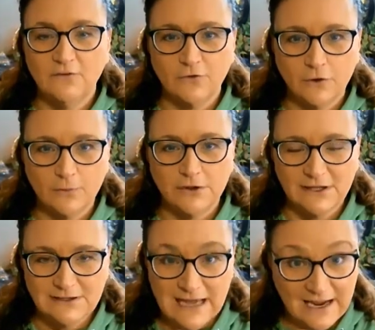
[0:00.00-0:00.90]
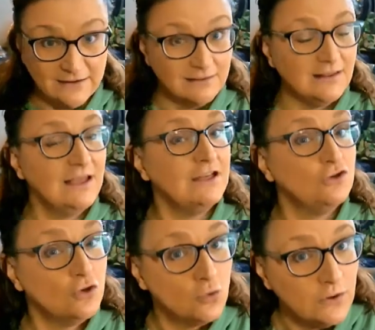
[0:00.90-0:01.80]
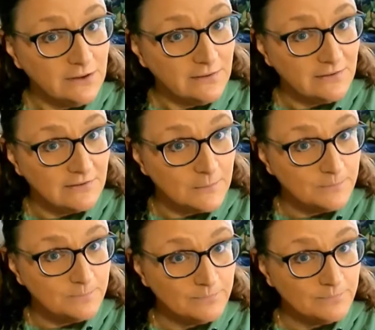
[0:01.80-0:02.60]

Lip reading: verbal attacks and criticism.